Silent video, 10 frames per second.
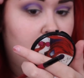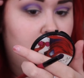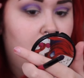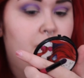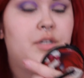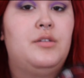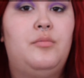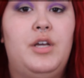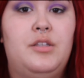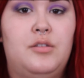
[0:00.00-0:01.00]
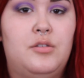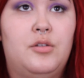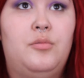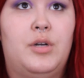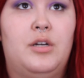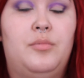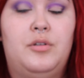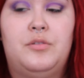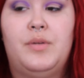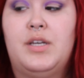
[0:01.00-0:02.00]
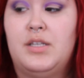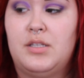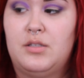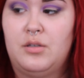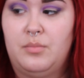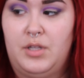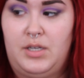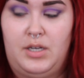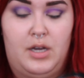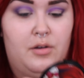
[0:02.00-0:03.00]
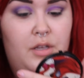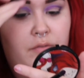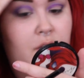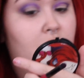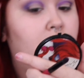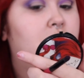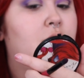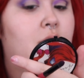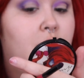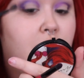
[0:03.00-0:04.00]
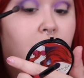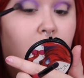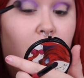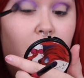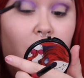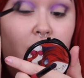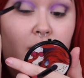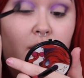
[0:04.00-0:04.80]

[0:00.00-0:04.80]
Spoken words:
So the reason why this is so wearable is because it's so blended out. Even though it's a lot of color,